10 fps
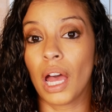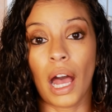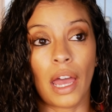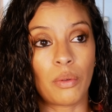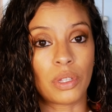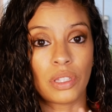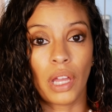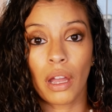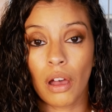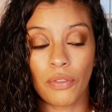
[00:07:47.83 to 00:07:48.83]
I was
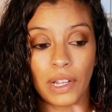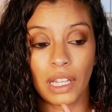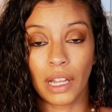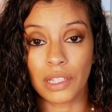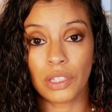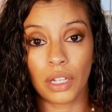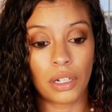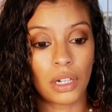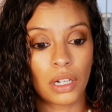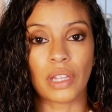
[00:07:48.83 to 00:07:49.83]
not confident. I
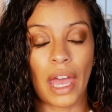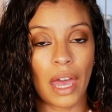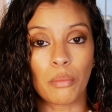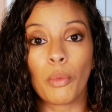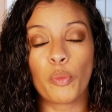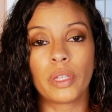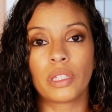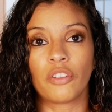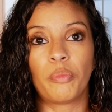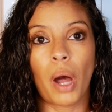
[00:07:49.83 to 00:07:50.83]
stuttered. I had
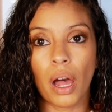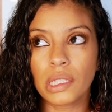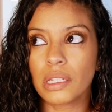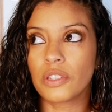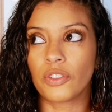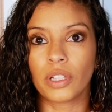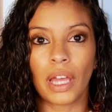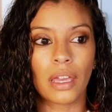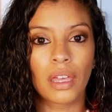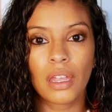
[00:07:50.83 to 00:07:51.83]
moments of pauses for
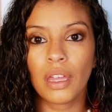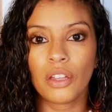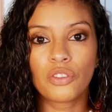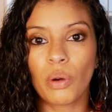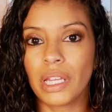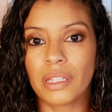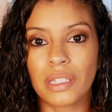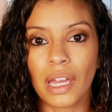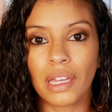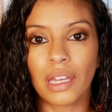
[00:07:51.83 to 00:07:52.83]
like 20
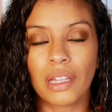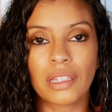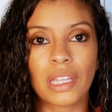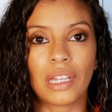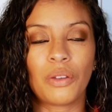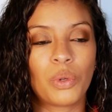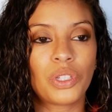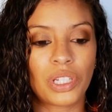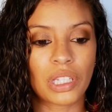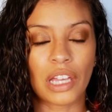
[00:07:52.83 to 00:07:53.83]
seconds and it
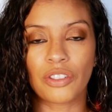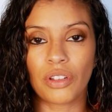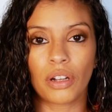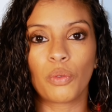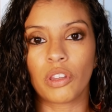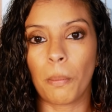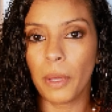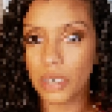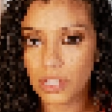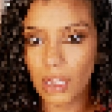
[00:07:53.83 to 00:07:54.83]
was just I started with a
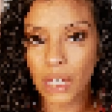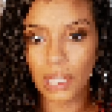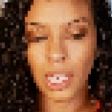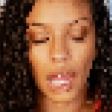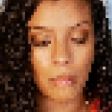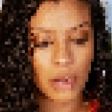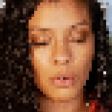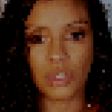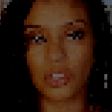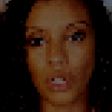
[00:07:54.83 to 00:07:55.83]
pixelated camera.
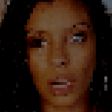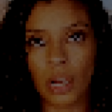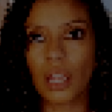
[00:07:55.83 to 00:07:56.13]
It was dark.